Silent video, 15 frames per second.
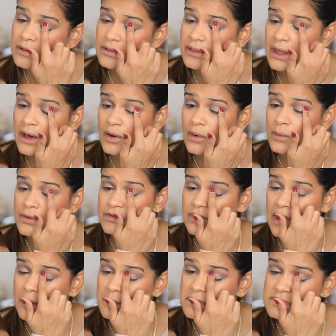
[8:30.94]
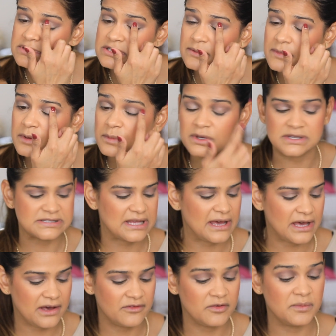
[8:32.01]
That always happens to me because I
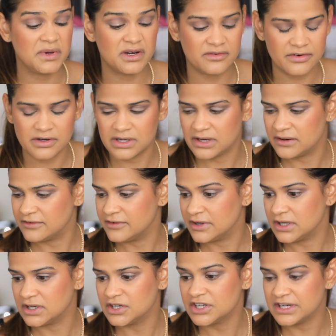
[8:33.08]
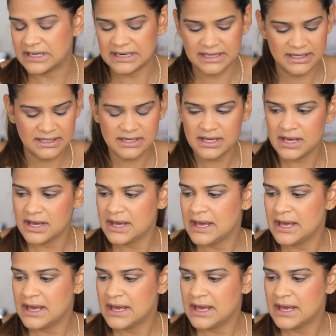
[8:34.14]
have a bit of a hooded lid.